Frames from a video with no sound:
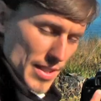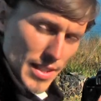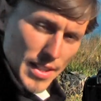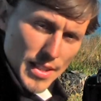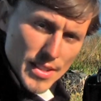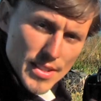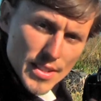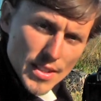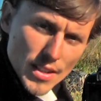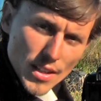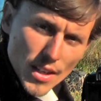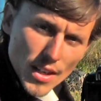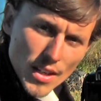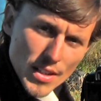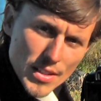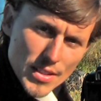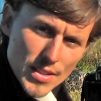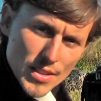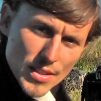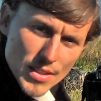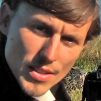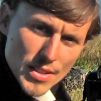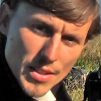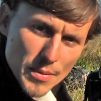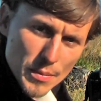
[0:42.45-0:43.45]
DSLR
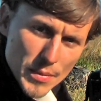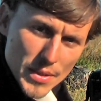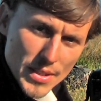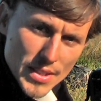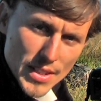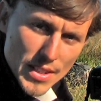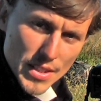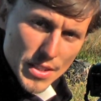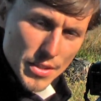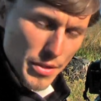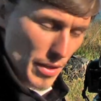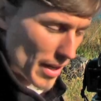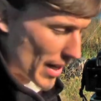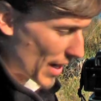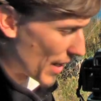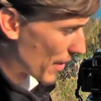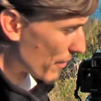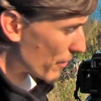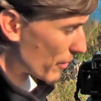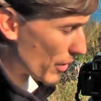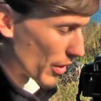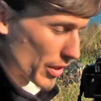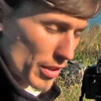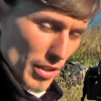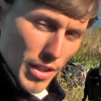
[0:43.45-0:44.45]
system is that you
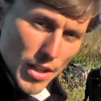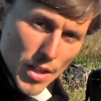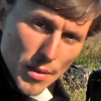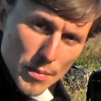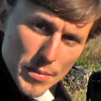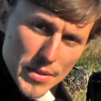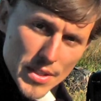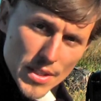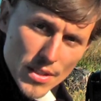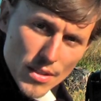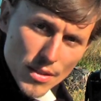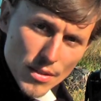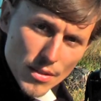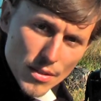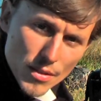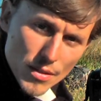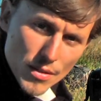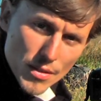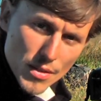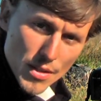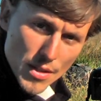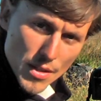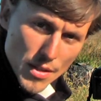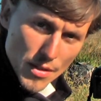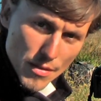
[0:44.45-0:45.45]
have got an optical
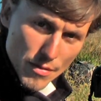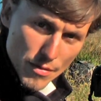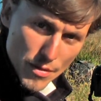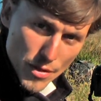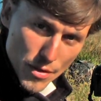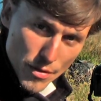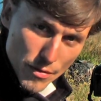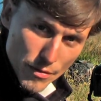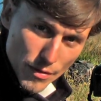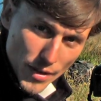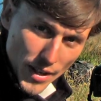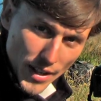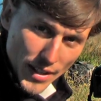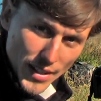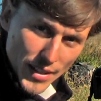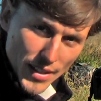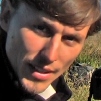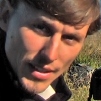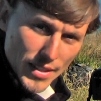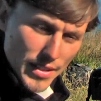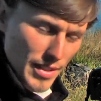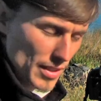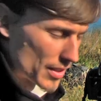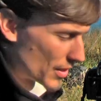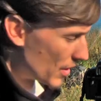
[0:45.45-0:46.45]
viewfinder.